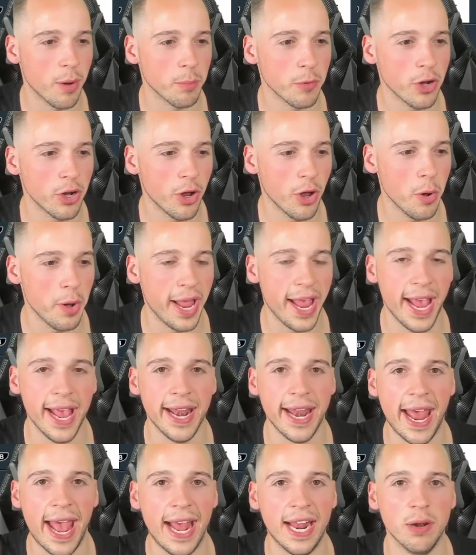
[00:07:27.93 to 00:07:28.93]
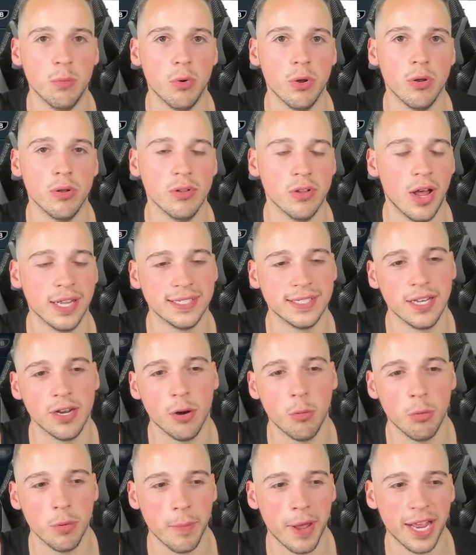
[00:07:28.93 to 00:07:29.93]
I'm going to go ahead, and I said I
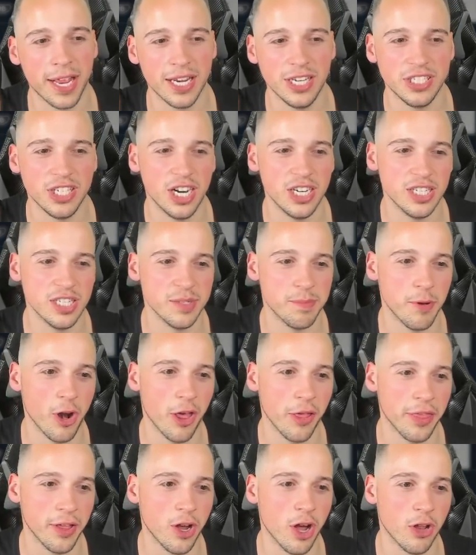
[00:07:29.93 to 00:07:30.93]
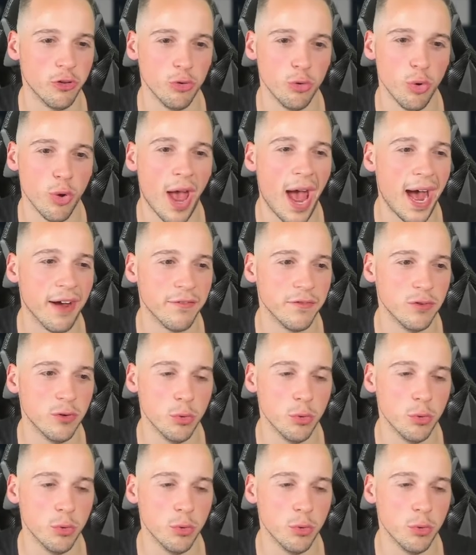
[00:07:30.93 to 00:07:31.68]
wouldn't make any changes, but I think I do have